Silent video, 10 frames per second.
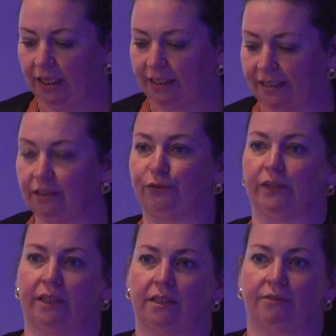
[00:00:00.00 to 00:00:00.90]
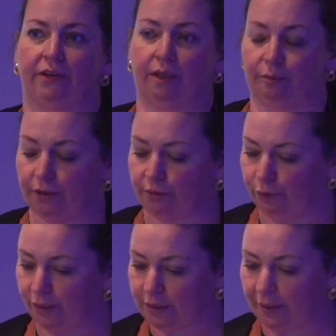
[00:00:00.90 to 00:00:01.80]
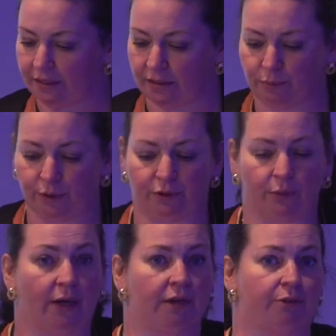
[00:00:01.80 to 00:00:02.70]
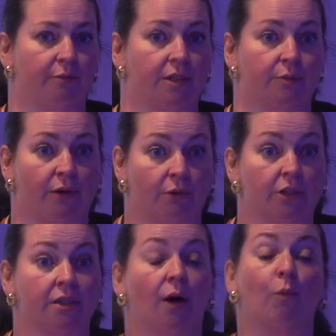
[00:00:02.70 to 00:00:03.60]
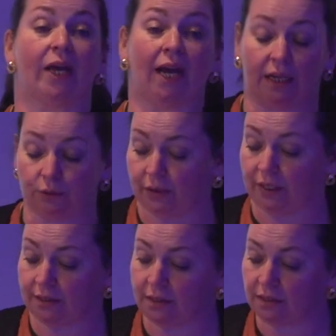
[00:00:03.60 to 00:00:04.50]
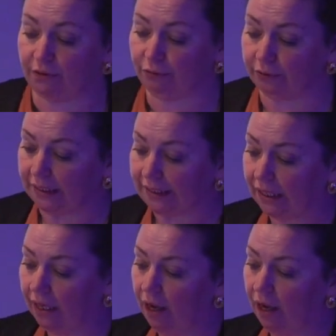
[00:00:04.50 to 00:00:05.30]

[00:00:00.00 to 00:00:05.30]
Thankfully, the development of workspace is moving away from these approaches, and we are looking at it differently,